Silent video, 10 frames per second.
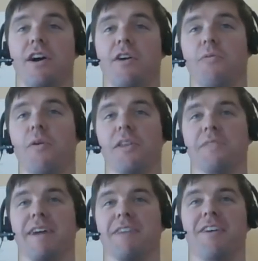One of the
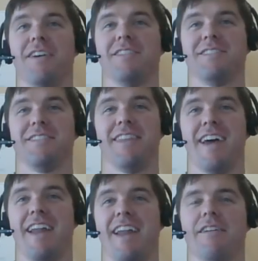big ones
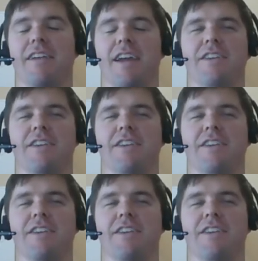that, and